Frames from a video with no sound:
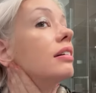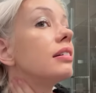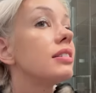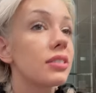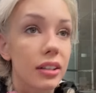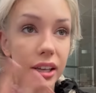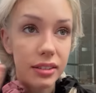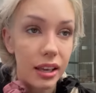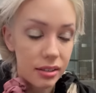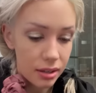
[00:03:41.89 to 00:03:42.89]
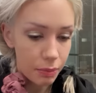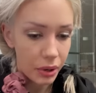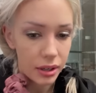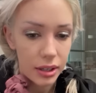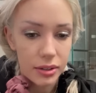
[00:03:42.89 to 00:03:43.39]
He still has cancer,
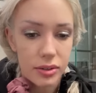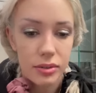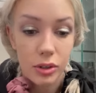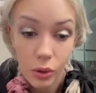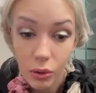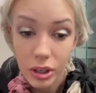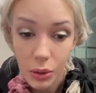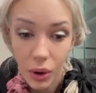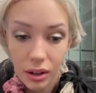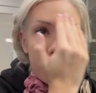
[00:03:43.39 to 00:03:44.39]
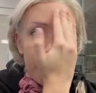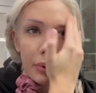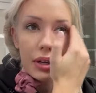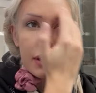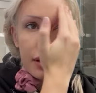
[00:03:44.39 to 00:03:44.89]
but he's doing really well.
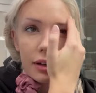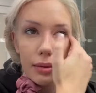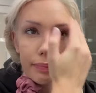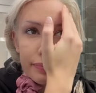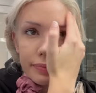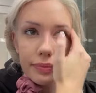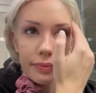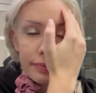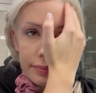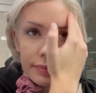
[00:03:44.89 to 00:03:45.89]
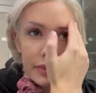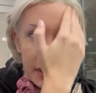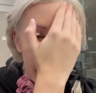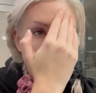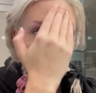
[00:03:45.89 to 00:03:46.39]
But
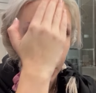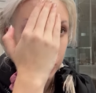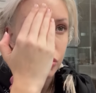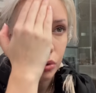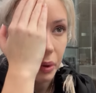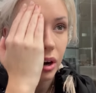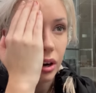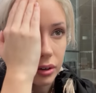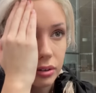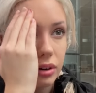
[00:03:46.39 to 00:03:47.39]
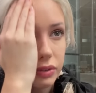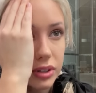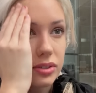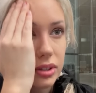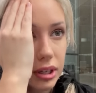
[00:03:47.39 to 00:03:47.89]
yeah, that was super hard.
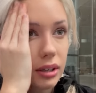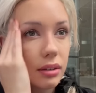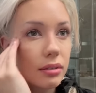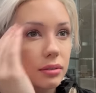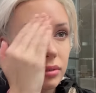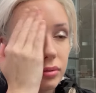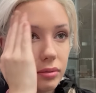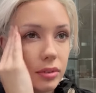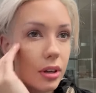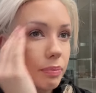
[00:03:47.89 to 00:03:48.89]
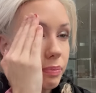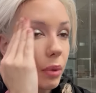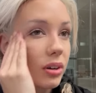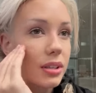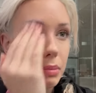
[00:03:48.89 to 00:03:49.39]
Obviously, the
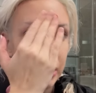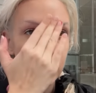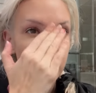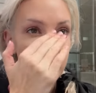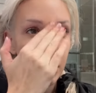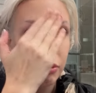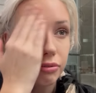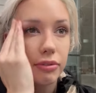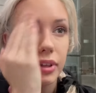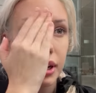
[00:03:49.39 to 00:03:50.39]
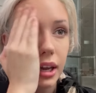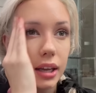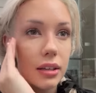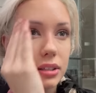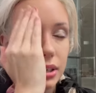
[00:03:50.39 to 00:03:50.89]
boxing match itself that
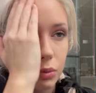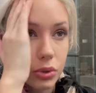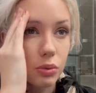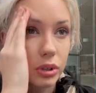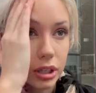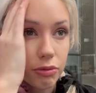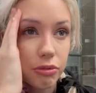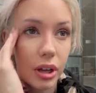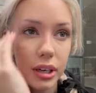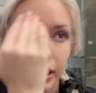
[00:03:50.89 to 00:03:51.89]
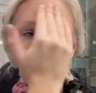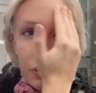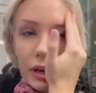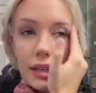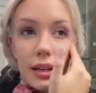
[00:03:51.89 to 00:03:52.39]
I did was really fun. I had a
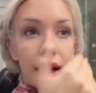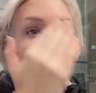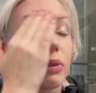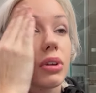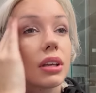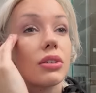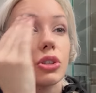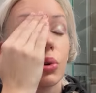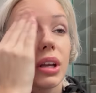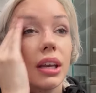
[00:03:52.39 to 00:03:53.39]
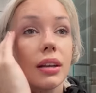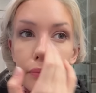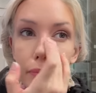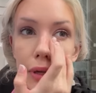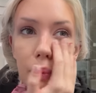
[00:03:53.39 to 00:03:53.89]
great time. I really enjoyed it.
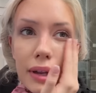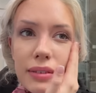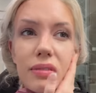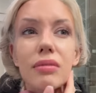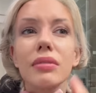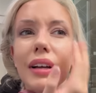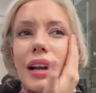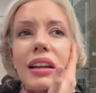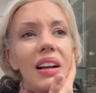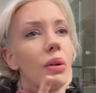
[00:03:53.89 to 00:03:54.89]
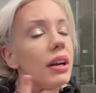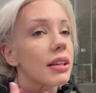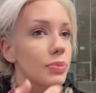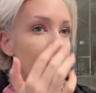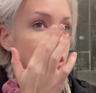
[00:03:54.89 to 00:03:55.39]
It went kind of how I
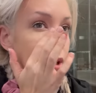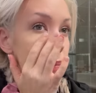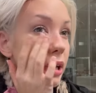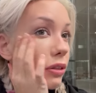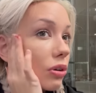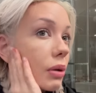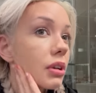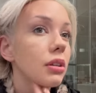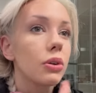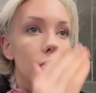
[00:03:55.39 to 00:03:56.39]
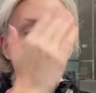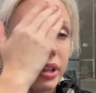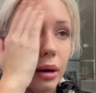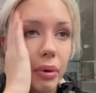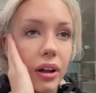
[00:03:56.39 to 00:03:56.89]
expected. I mean, I thought I would lose.
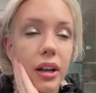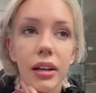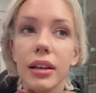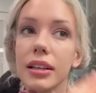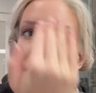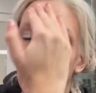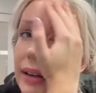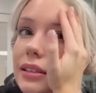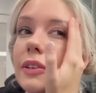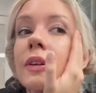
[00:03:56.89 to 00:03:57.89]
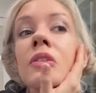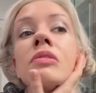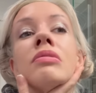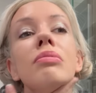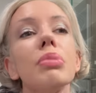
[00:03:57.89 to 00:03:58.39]
That part I didn't expect.
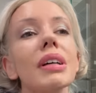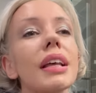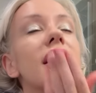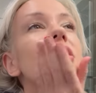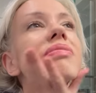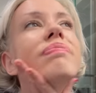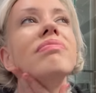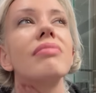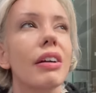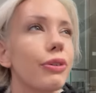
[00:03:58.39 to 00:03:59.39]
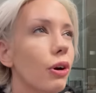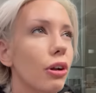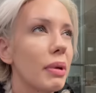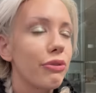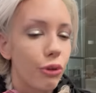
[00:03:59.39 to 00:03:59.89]
But like, I forgot
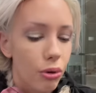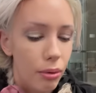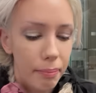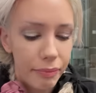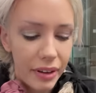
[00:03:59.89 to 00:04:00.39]
all my form.